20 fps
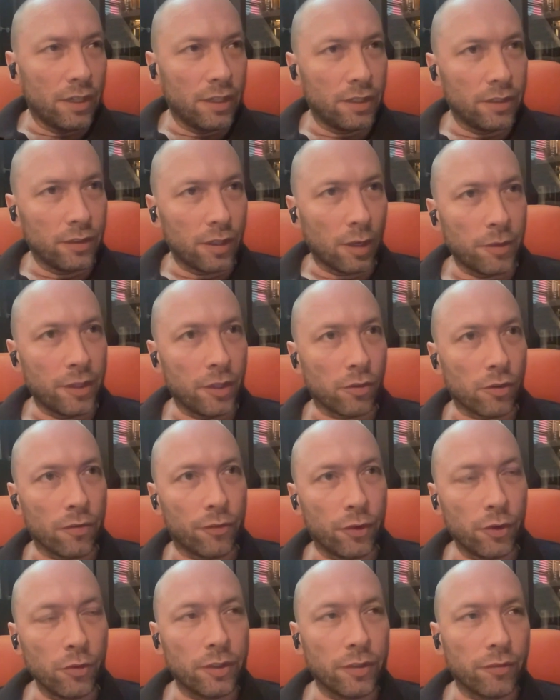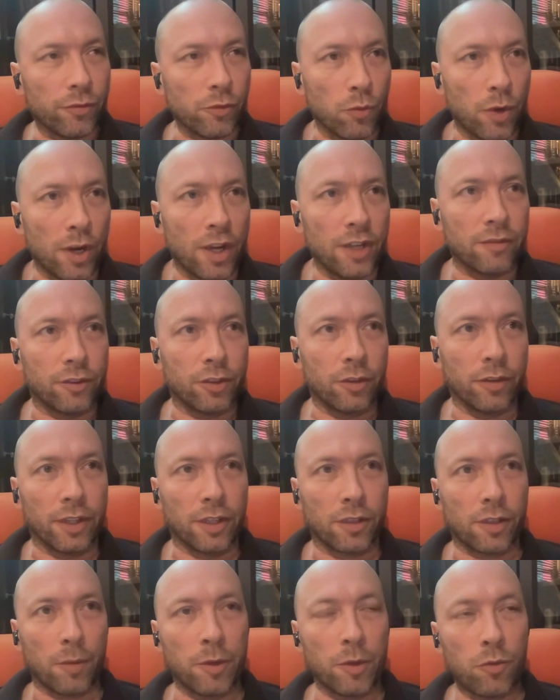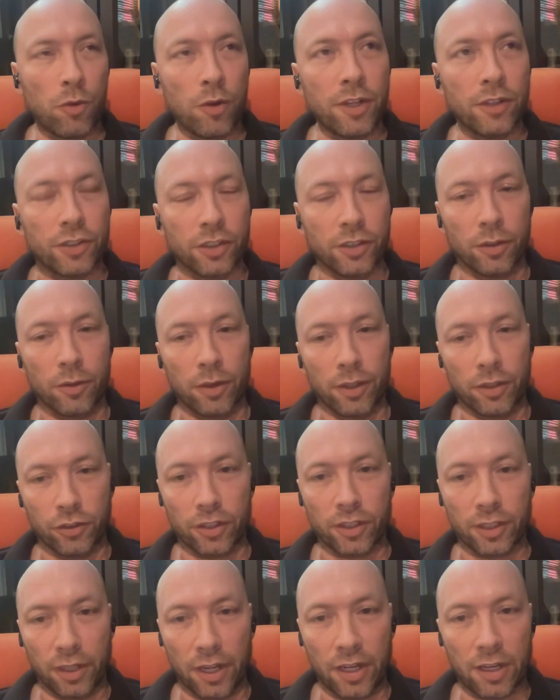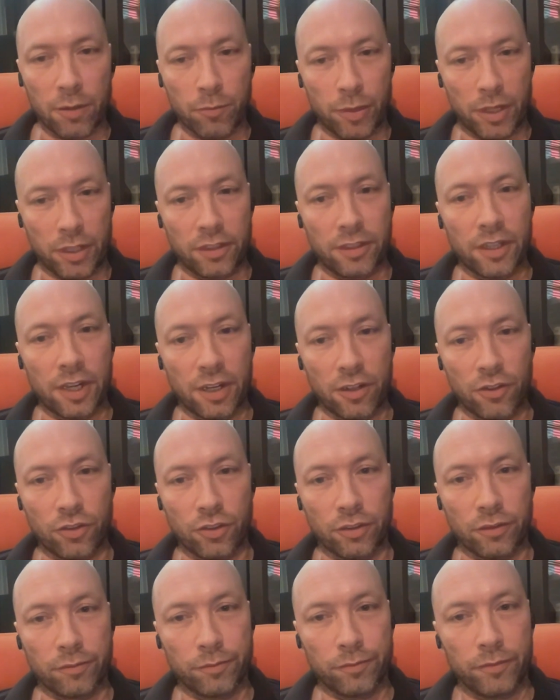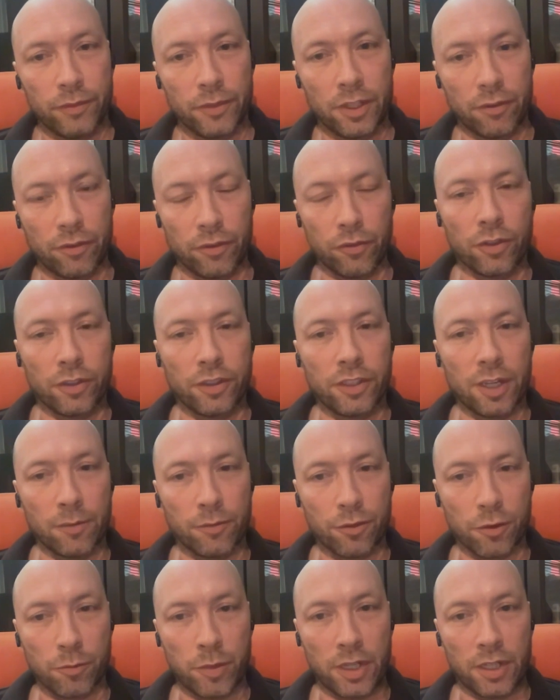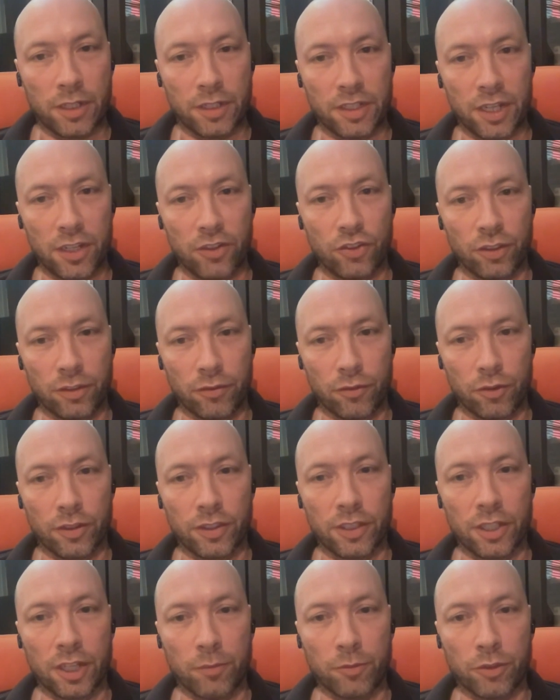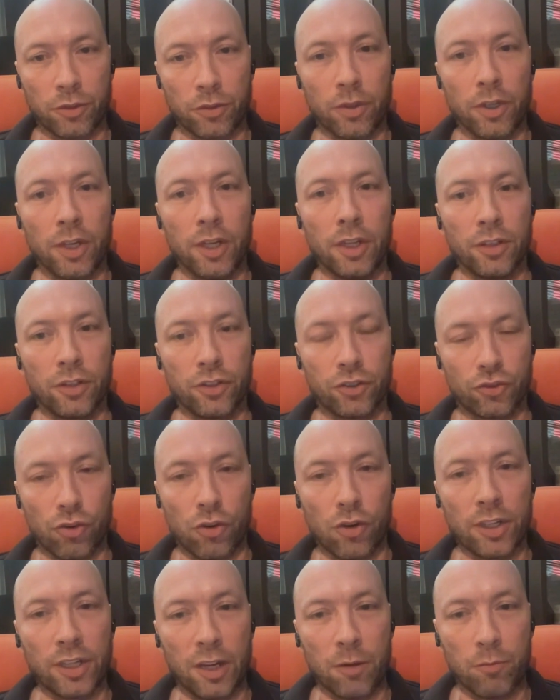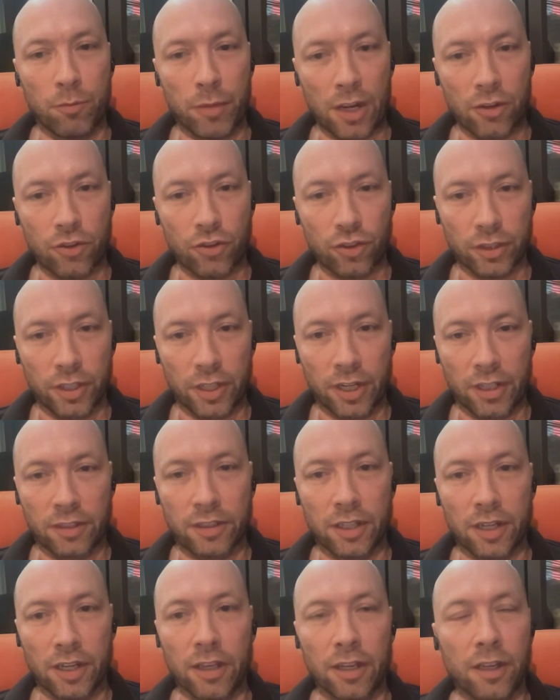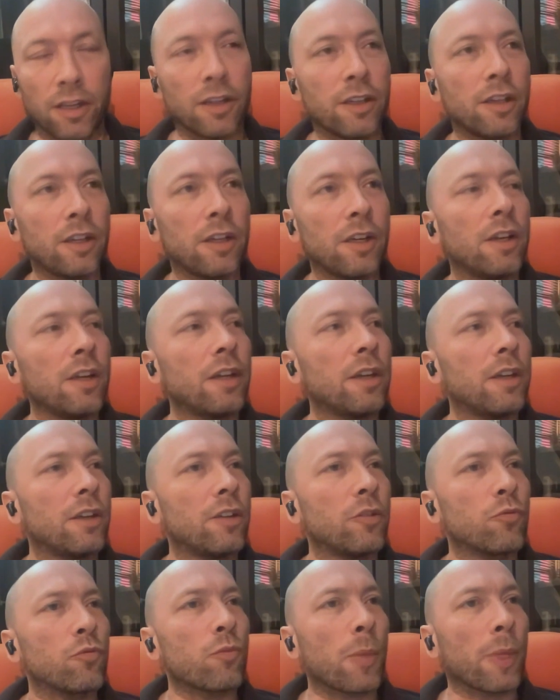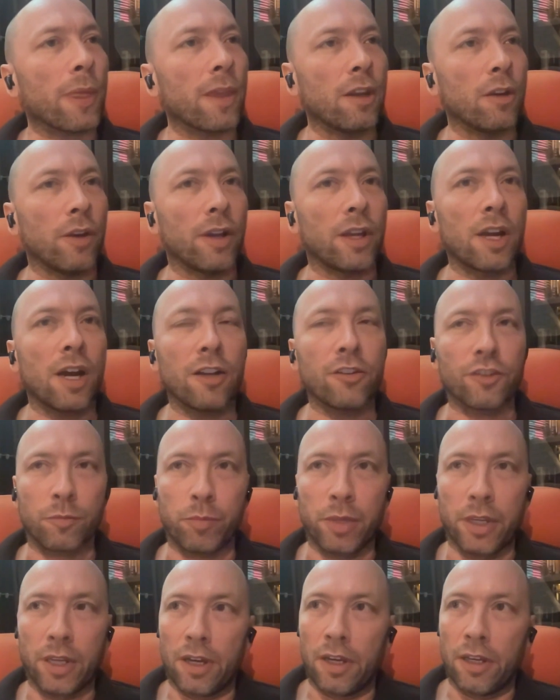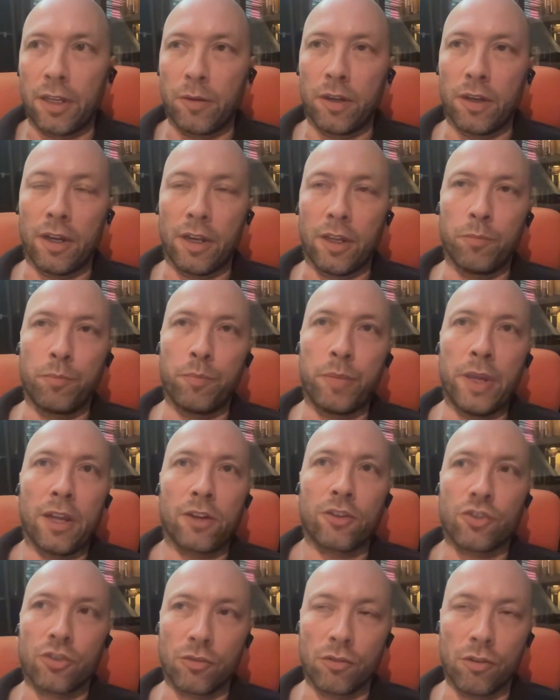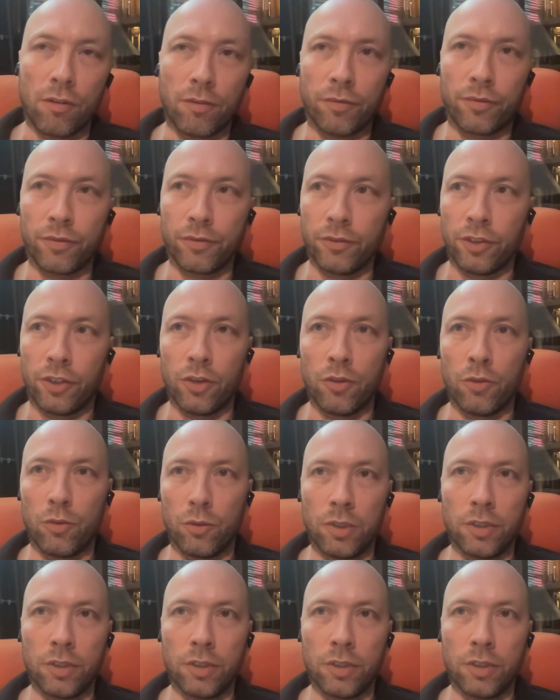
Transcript: there are a few different ways of doing this. One is to do it just like a meditation. If you've got time for a meditation, you've got time to strongly imagine the entire, it can't just be a picture of you,